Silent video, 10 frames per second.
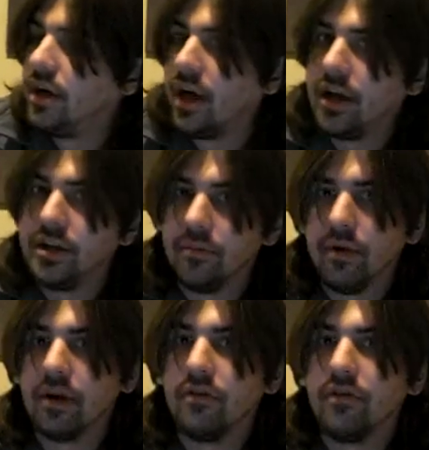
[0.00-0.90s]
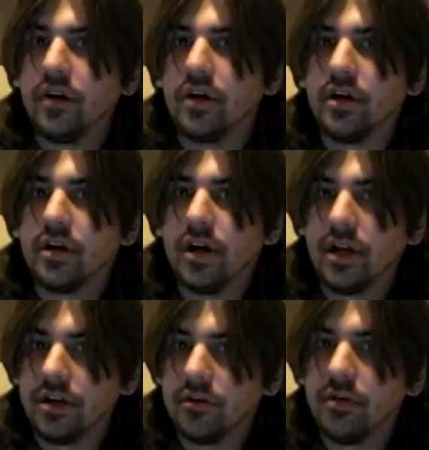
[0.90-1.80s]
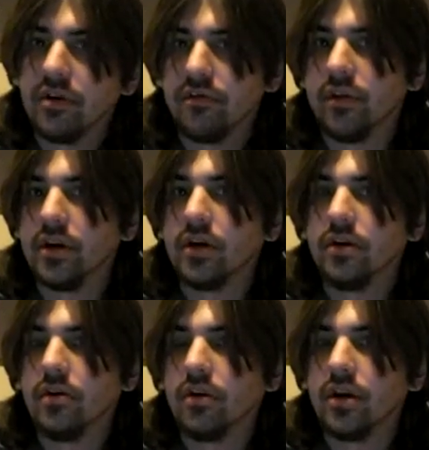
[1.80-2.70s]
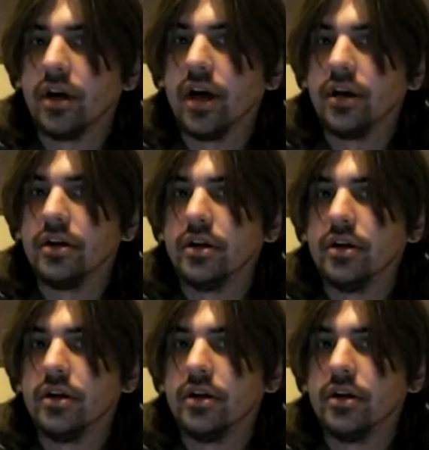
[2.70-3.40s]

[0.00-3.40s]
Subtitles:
and your middle finger and your ring finger go together.